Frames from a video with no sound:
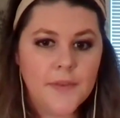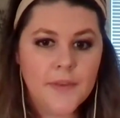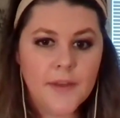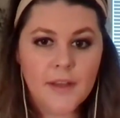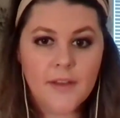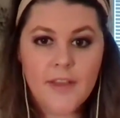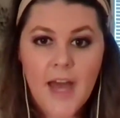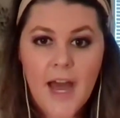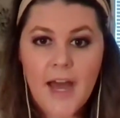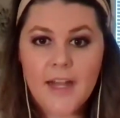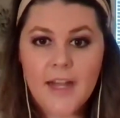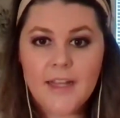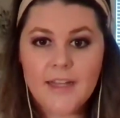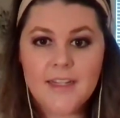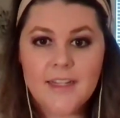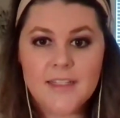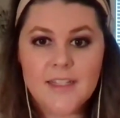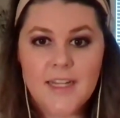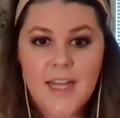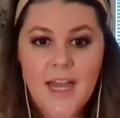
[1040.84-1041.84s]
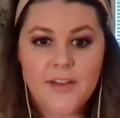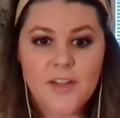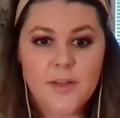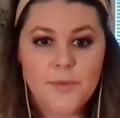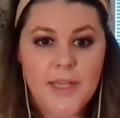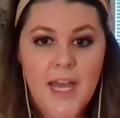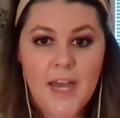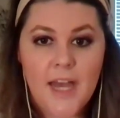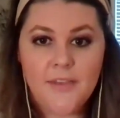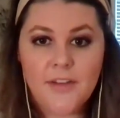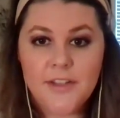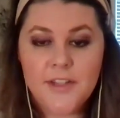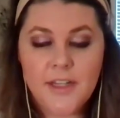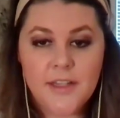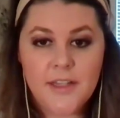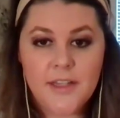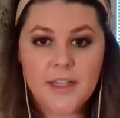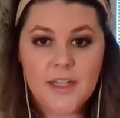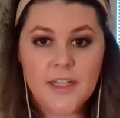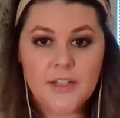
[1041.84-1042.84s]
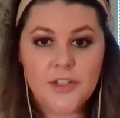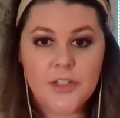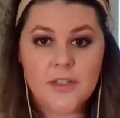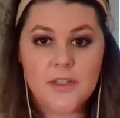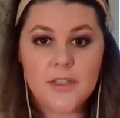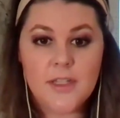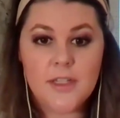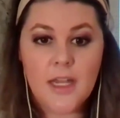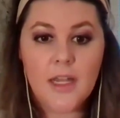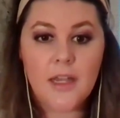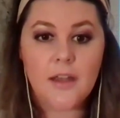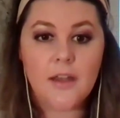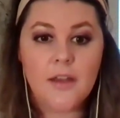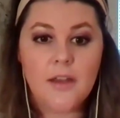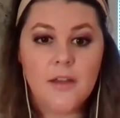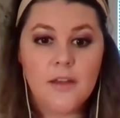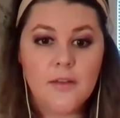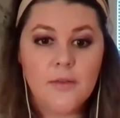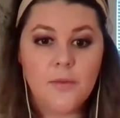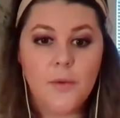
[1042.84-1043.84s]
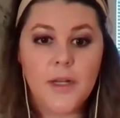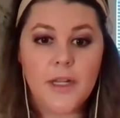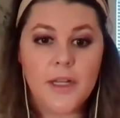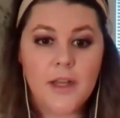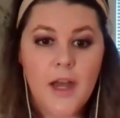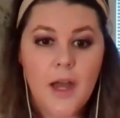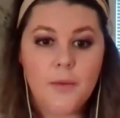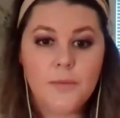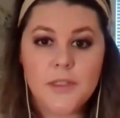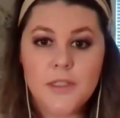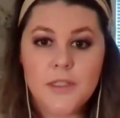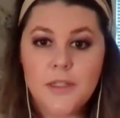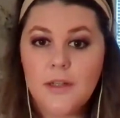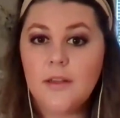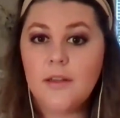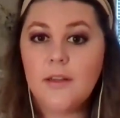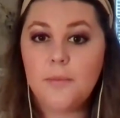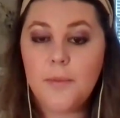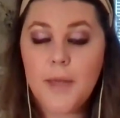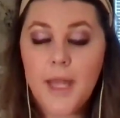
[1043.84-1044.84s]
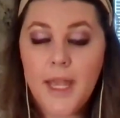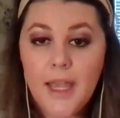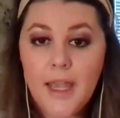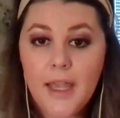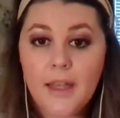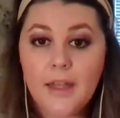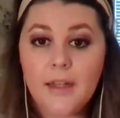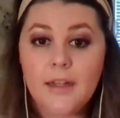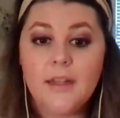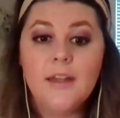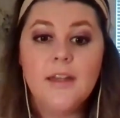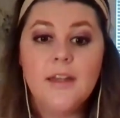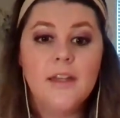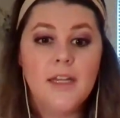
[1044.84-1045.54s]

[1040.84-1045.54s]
that it doesn't have to be everything in the kitchen sink when it comes to the pain